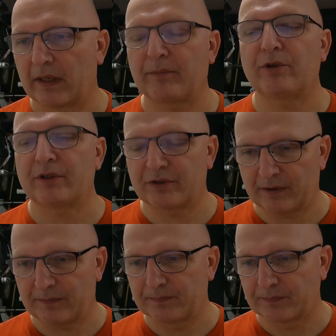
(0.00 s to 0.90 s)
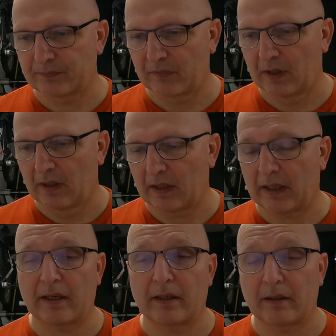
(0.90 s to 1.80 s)
ammunition.
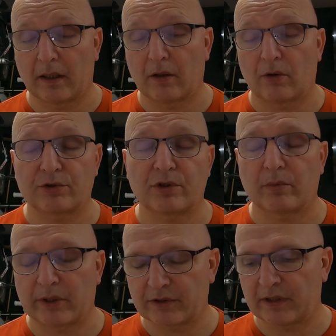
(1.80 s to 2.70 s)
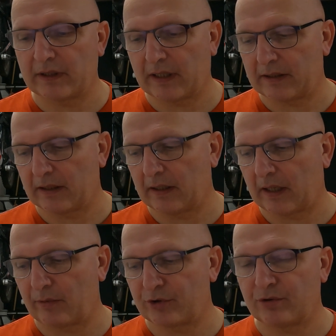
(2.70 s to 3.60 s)
And I also want to say that
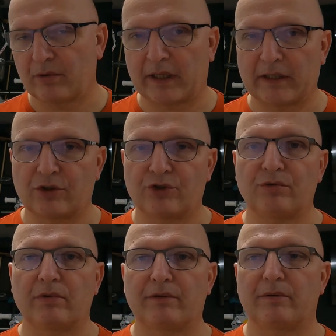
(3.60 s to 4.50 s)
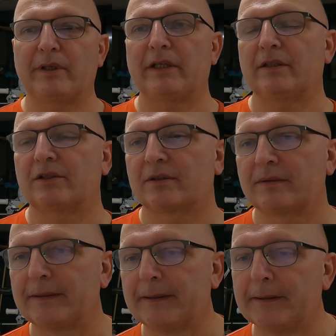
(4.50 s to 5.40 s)
I was shooting at 200 meters.
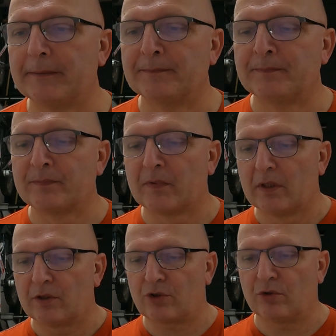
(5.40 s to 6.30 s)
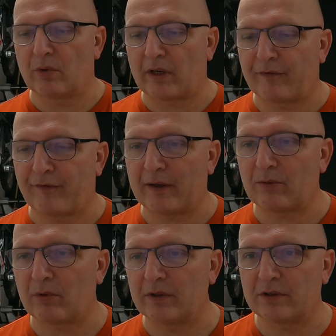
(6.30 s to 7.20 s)
So what I
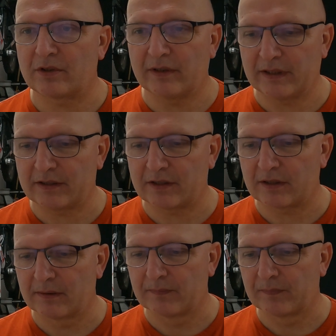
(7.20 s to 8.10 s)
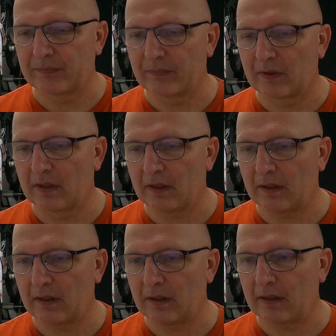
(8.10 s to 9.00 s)
found was this.
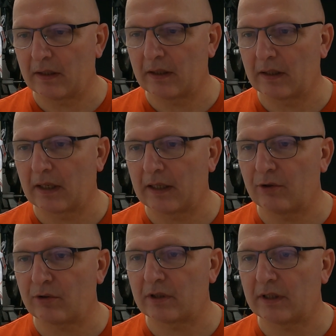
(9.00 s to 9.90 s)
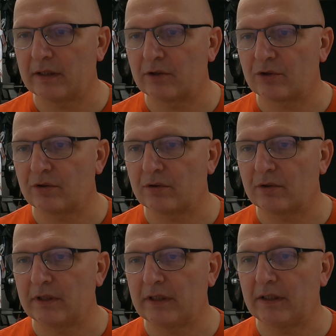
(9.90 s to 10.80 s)
I looked into
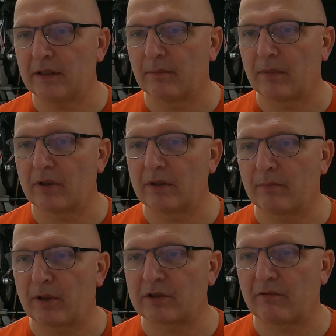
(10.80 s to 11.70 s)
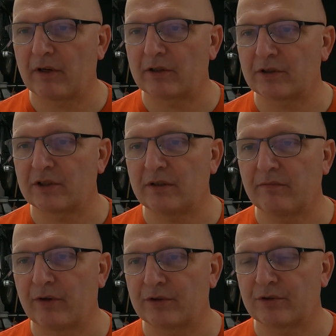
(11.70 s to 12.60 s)
the muzzle velocity
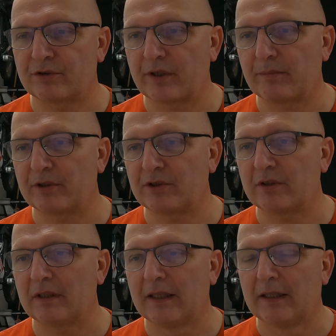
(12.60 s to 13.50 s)
versus temperature,